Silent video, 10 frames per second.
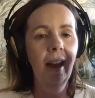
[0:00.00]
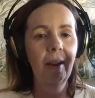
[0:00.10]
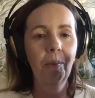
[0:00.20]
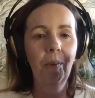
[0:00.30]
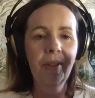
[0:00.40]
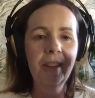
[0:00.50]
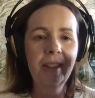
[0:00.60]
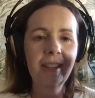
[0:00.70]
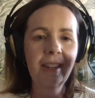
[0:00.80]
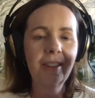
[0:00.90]
One thing
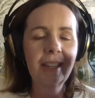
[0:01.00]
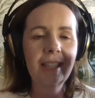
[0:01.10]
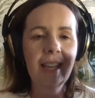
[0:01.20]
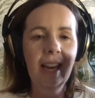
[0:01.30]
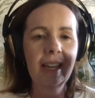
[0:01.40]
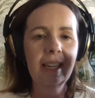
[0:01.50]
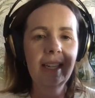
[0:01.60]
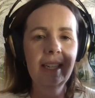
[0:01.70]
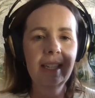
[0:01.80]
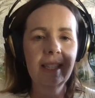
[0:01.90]
to note is that
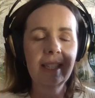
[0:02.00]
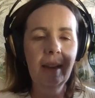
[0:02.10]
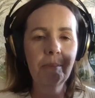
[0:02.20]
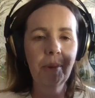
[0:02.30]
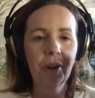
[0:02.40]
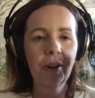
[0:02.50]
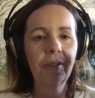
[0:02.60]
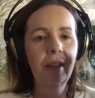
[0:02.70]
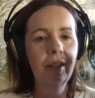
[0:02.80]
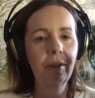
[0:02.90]
in December,
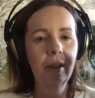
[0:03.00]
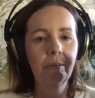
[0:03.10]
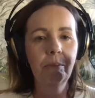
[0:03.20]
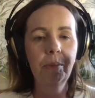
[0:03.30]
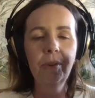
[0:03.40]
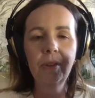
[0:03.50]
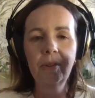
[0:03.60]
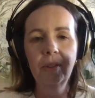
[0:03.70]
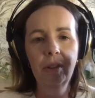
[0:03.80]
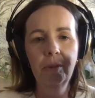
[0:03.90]
they do a
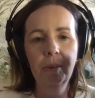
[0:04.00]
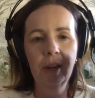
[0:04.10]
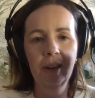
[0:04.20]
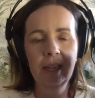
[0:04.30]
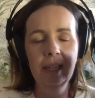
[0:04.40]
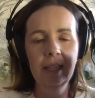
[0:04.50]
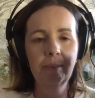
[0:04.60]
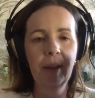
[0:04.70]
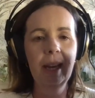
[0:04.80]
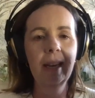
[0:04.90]
beautiful luminaria
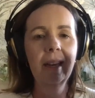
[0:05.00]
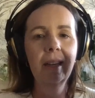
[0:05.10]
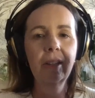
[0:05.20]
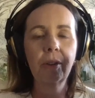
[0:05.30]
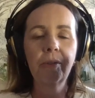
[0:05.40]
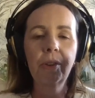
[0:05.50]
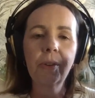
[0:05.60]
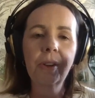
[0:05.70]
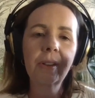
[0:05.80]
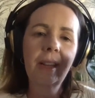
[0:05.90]
display. So if
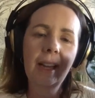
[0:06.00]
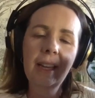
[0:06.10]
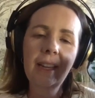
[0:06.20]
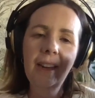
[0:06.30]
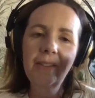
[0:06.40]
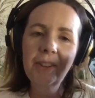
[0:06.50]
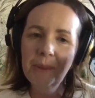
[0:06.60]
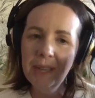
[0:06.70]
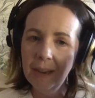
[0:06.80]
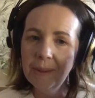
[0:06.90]
you're lucky enough to
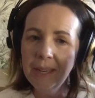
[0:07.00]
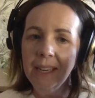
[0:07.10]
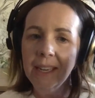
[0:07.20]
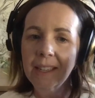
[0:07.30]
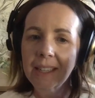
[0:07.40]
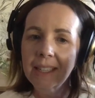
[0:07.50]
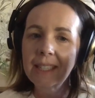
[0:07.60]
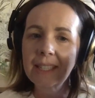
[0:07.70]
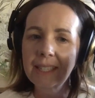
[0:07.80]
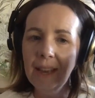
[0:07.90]
be coming here in
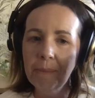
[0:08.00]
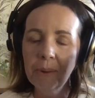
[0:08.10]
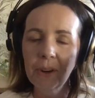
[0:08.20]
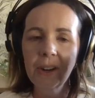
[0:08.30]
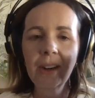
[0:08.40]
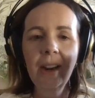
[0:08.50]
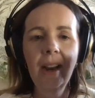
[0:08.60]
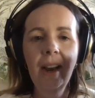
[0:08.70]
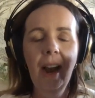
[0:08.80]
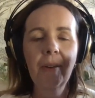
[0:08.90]
December,
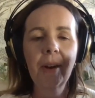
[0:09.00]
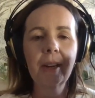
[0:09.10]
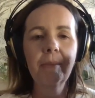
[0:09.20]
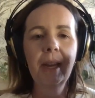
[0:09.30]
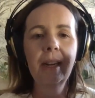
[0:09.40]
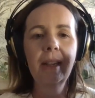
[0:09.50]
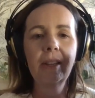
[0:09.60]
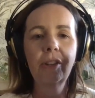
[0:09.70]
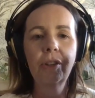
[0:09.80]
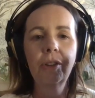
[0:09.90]
I recommend
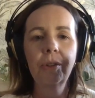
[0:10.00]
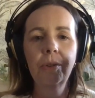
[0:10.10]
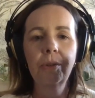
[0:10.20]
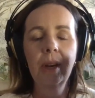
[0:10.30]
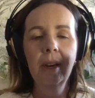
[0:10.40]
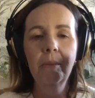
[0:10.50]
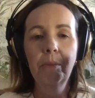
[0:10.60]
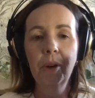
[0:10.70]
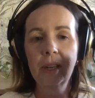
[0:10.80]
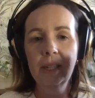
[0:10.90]
that you
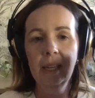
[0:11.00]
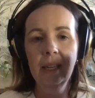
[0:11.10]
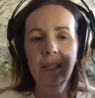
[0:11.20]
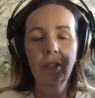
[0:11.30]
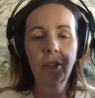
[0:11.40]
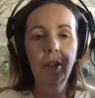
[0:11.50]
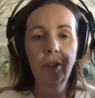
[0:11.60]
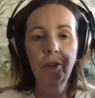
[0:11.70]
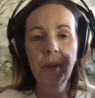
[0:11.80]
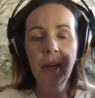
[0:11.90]
book tickets to the
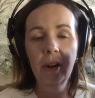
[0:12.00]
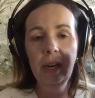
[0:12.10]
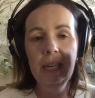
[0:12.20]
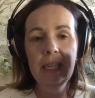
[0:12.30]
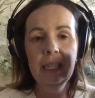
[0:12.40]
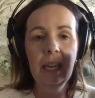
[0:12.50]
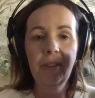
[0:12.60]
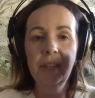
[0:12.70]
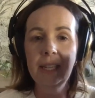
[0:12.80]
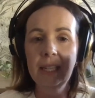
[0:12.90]
luminarias
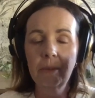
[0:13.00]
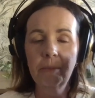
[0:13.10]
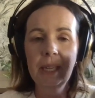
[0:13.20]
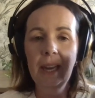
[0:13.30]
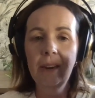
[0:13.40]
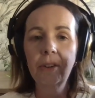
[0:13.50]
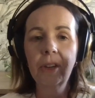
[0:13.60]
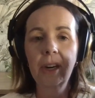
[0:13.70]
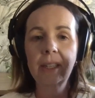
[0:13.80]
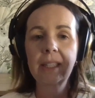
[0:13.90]
at the Desert Botanical
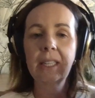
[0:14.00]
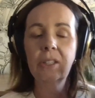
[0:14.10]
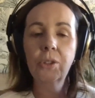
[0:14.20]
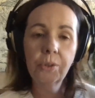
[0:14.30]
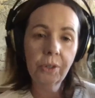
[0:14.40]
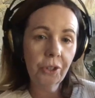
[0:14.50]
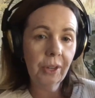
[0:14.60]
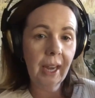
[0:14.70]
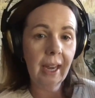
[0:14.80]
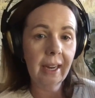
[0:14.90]
Gardens as soon as you
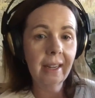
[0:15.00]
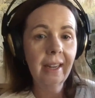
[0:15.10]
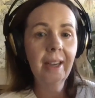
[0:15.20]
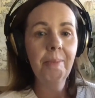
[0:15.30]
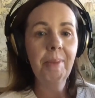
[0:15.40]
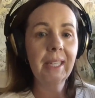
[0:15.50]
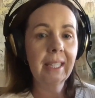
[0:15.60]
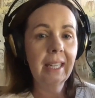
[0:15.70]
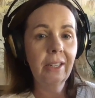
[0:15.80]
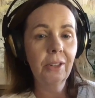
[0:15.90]
can, because
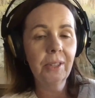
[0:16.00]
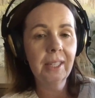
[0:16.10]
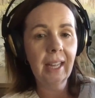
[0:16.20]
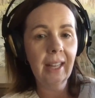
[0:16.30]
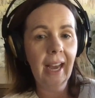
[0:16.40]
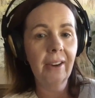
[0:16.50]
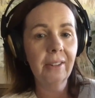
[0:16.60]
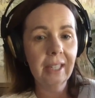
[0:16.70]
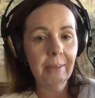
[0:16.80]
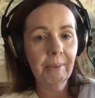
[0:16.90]
they do sell
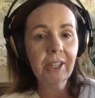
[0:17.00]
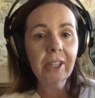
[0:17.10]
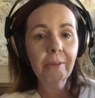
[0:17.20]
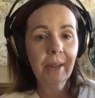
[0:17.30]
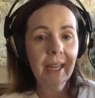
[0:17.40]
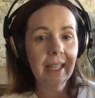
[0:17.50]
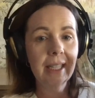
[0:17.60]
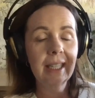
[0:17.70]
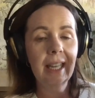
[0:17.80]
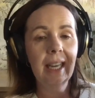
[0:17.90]
out, especially
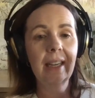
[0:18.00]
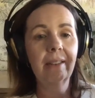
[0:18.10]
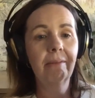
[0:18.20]
weekends. They get,